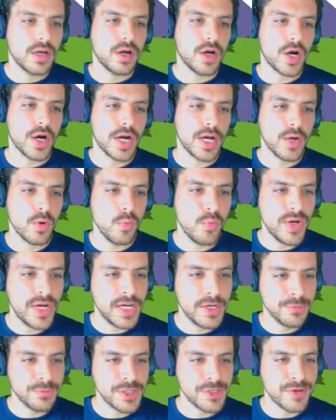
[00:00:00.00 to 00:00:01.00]
all right, we
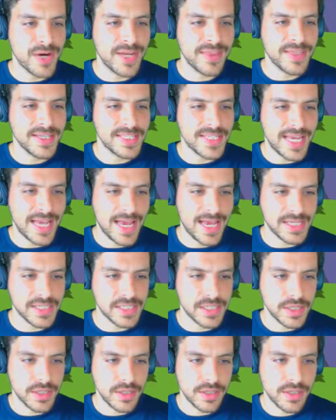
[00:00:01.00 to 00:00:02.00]
can rewrite this
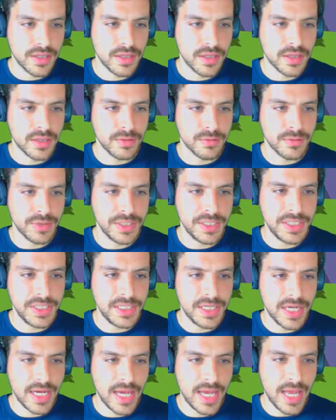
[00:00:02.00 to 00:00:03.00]
as
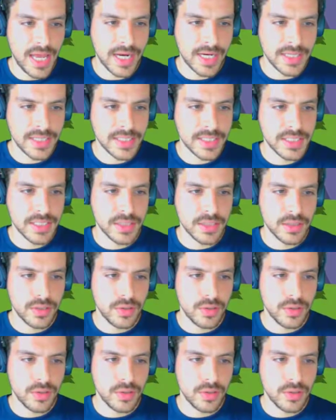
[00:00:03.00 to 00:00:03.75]
3x